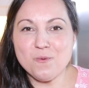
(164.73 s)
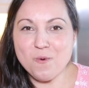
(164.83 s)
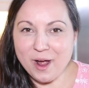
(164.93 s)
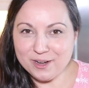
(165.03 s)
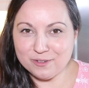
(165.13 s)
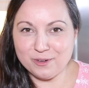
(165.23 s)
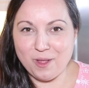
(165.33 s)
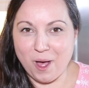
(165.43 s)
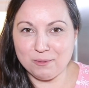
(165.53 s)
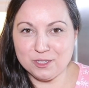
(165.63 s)

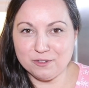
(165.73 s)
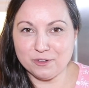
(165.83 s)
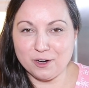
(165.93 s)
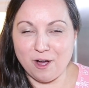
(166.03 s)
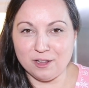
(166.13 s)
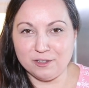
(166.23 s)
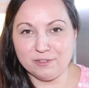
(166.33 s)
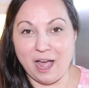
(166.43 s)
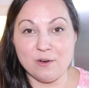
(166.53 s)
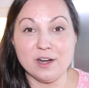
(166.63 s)
wonderful option for
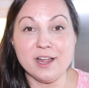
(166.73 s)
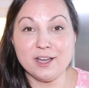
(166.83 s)
cauliflower.